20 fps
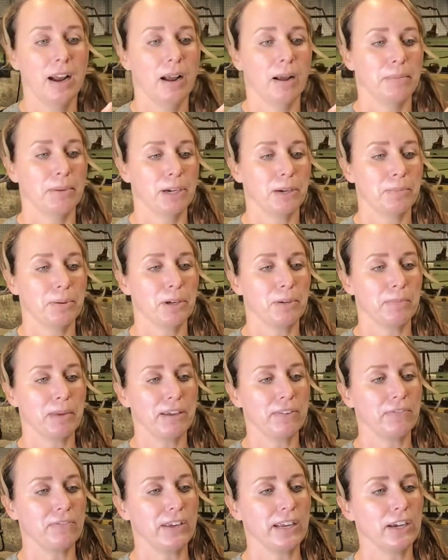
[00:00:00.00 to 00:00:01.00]
I'm gonna put my
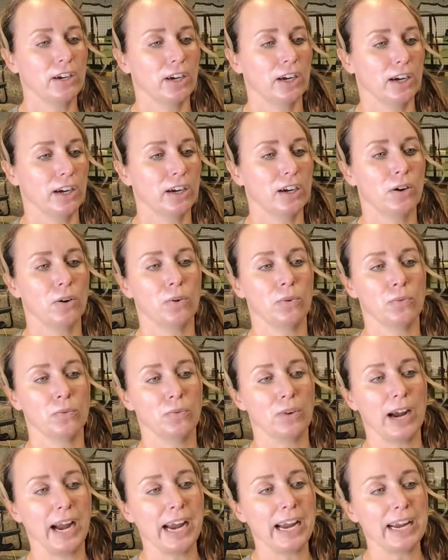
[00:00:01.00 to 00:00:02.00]
finger
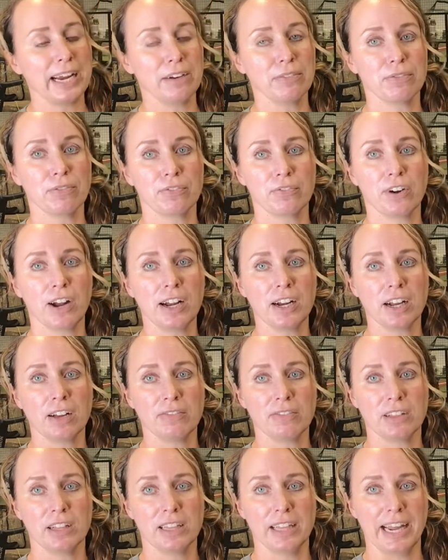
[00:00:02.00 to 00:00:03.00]
right in front
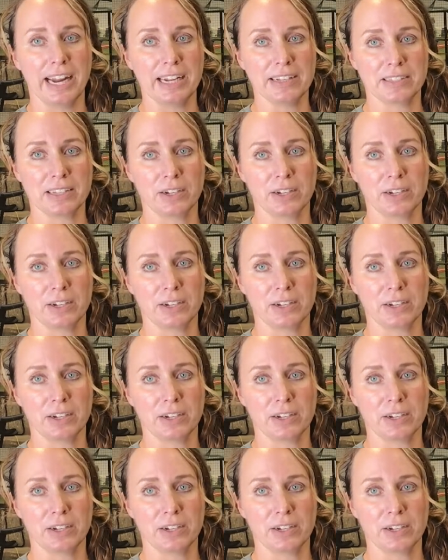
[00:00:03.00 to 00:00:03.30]
of the lace.